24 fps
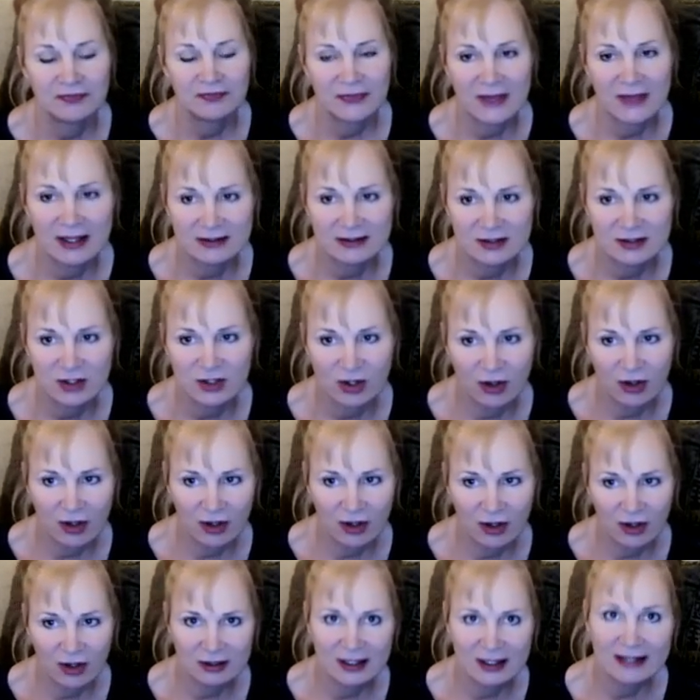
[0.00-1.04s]
That's
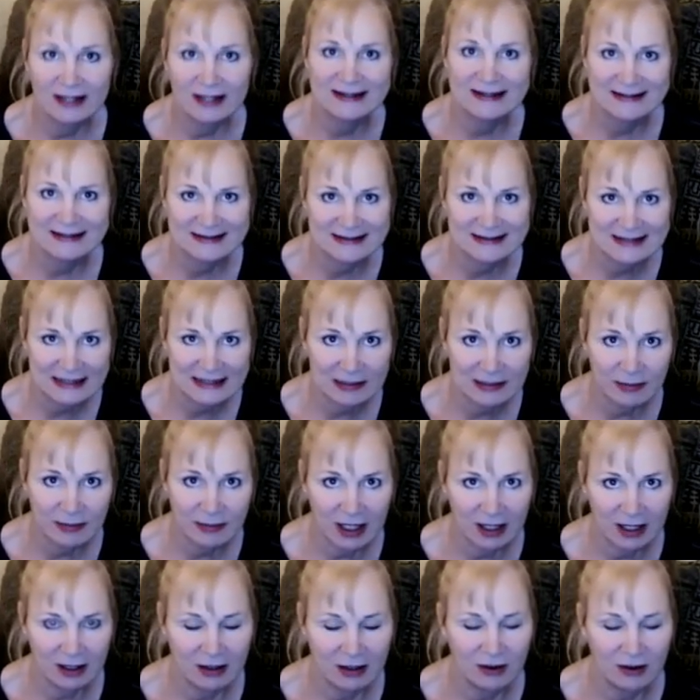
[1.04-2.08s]
called
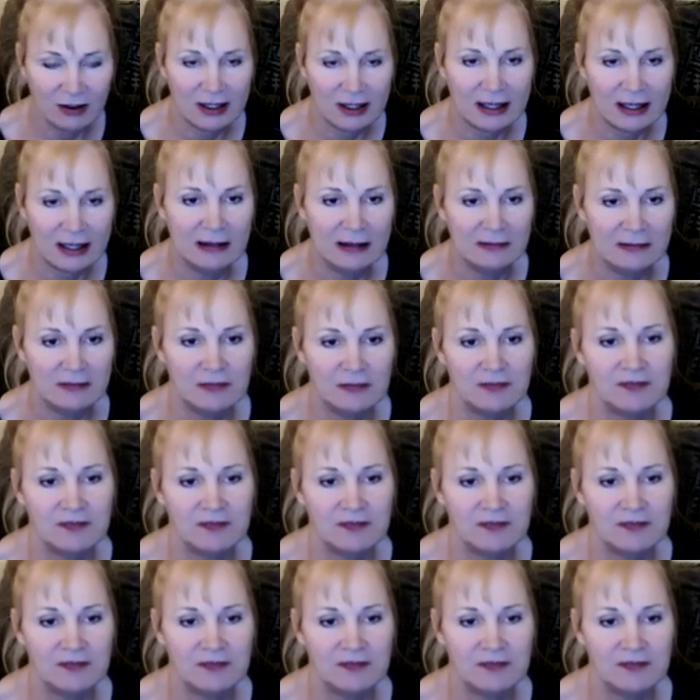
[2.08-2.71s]
cazimi, okay?